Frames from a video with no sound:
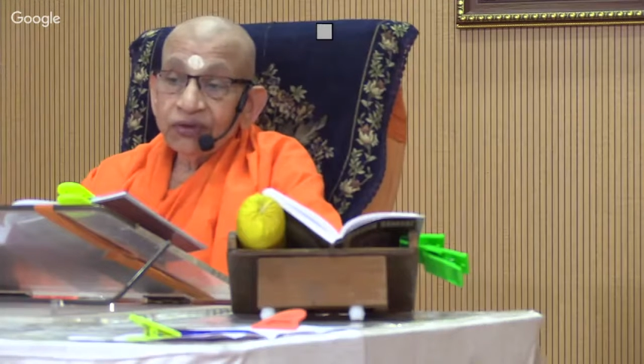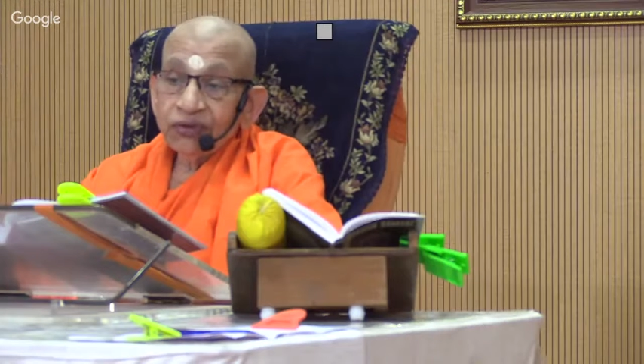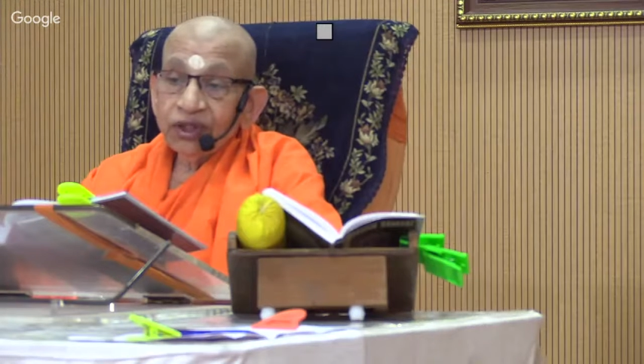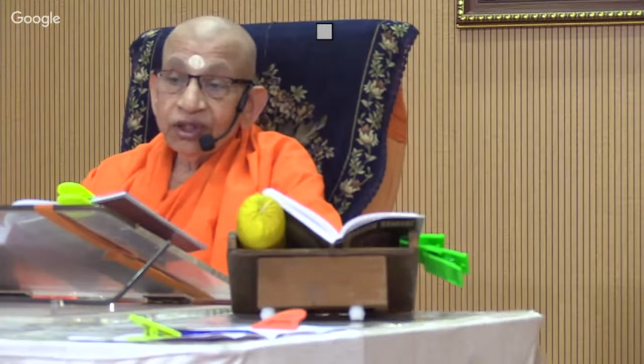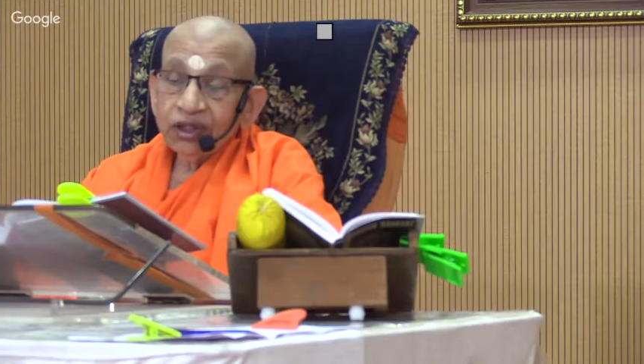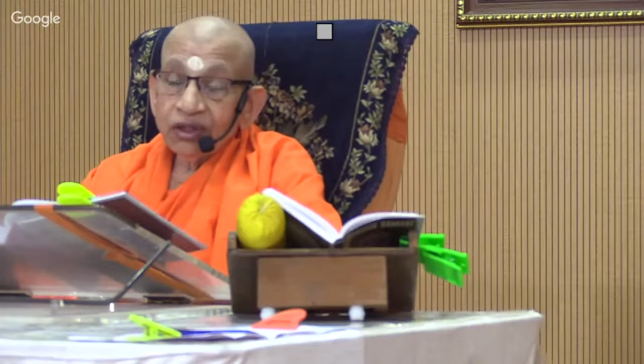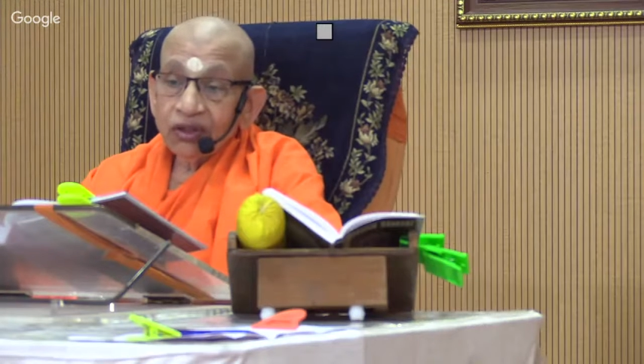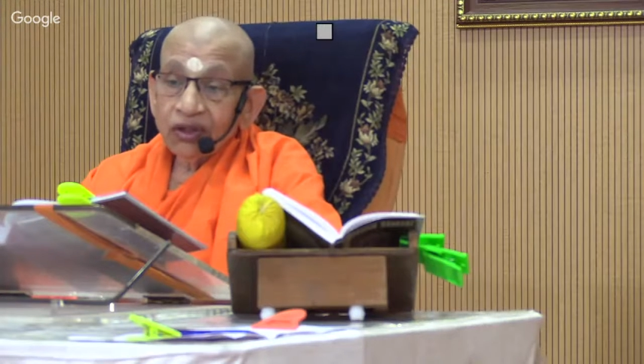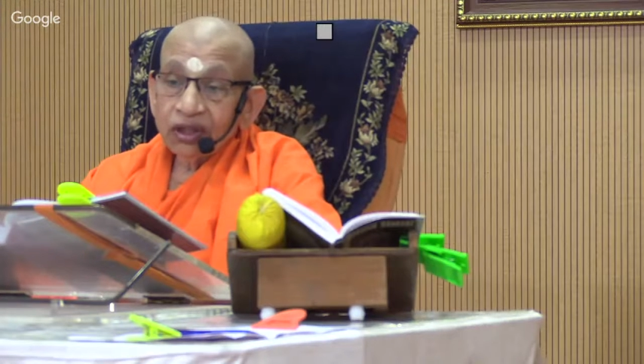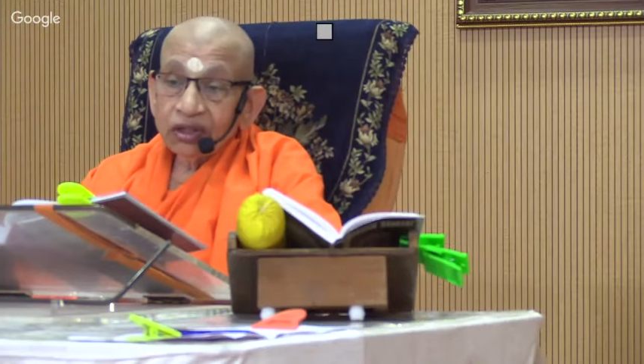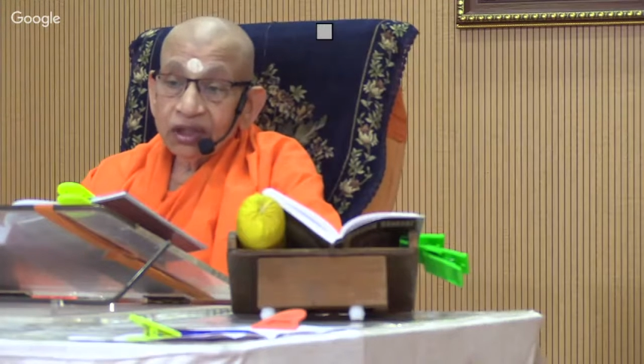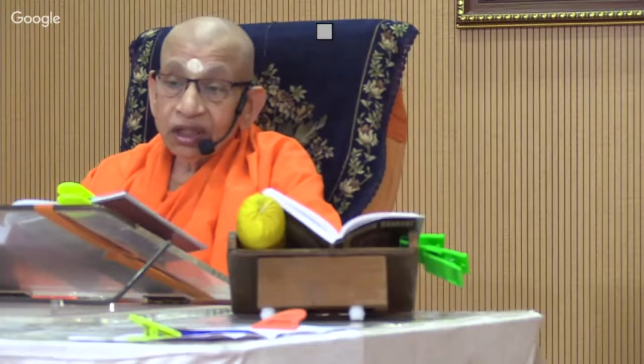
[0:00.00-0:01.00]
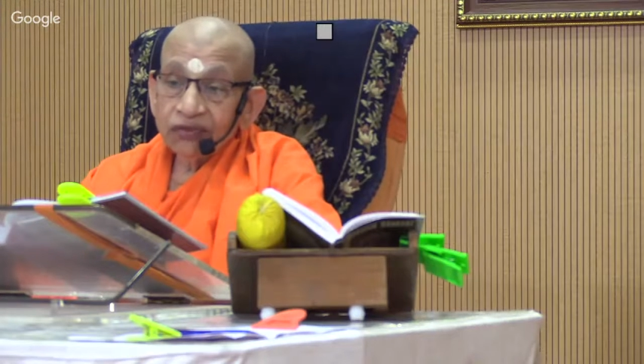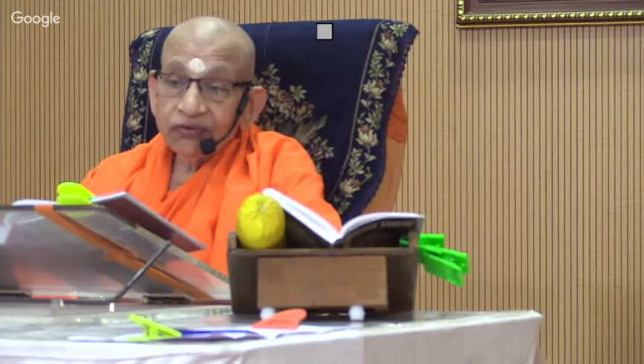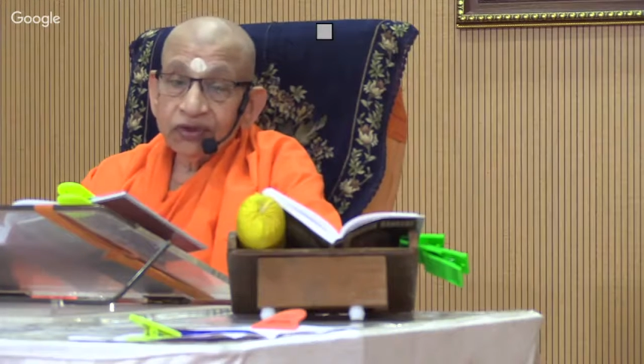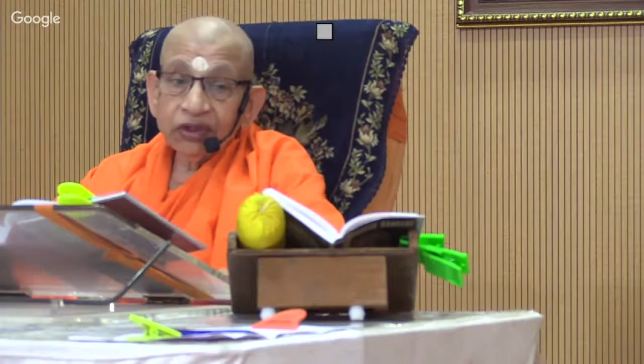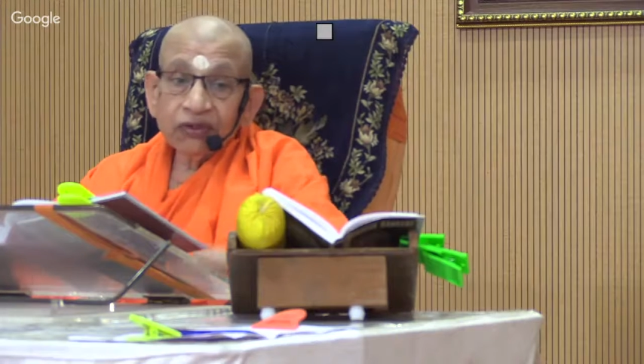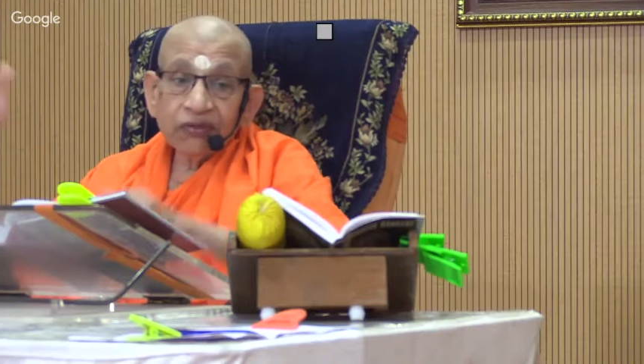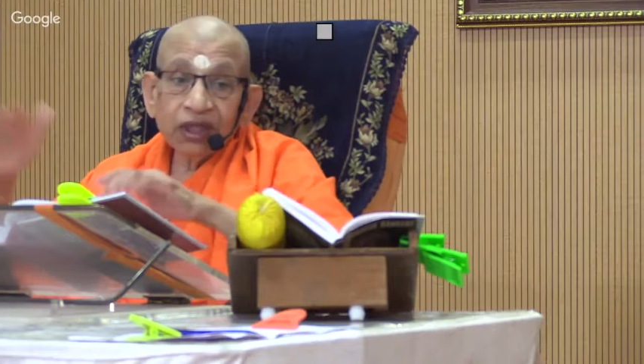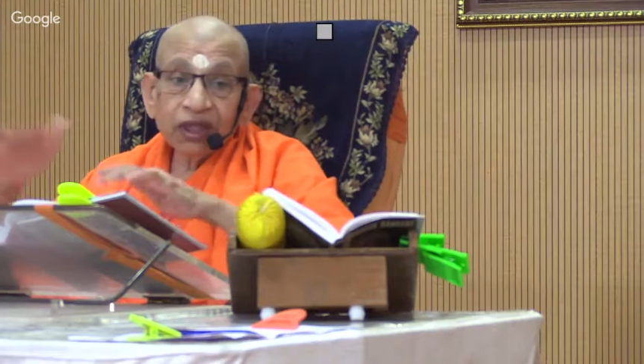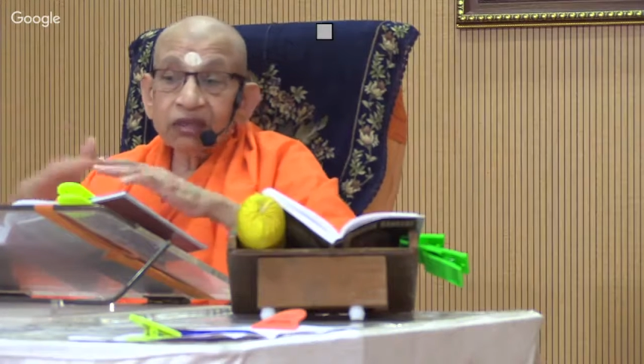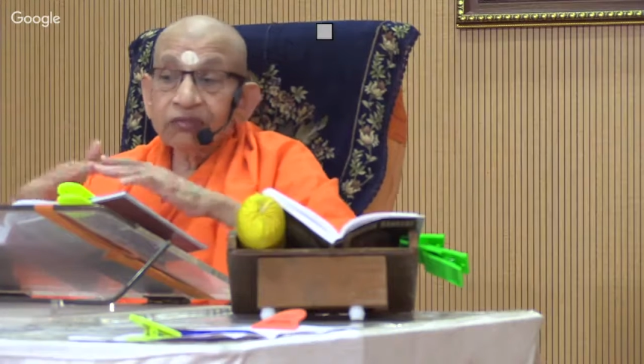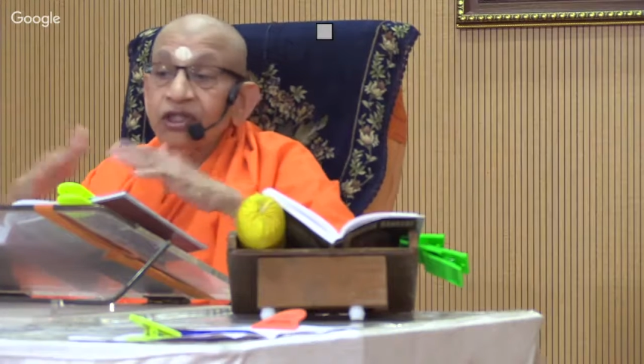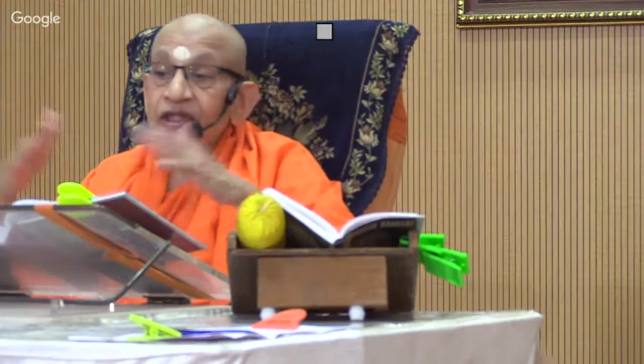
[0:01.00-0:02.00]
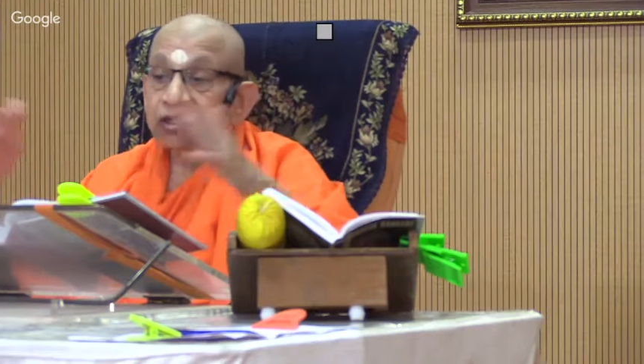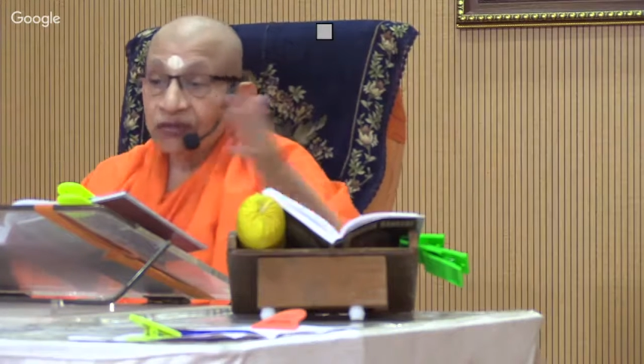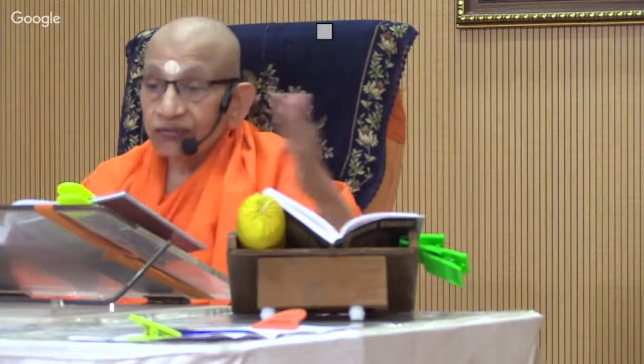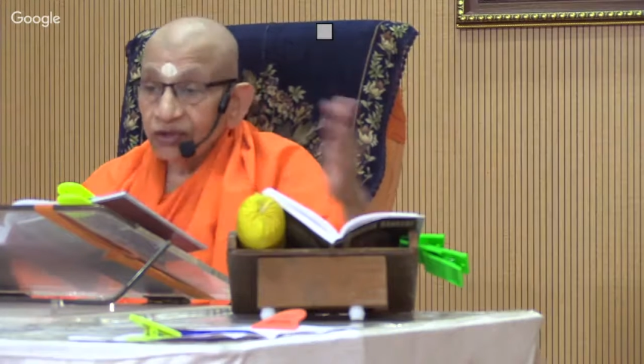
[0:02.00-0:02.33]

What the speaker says: Therefore, knowing the non-self, you require the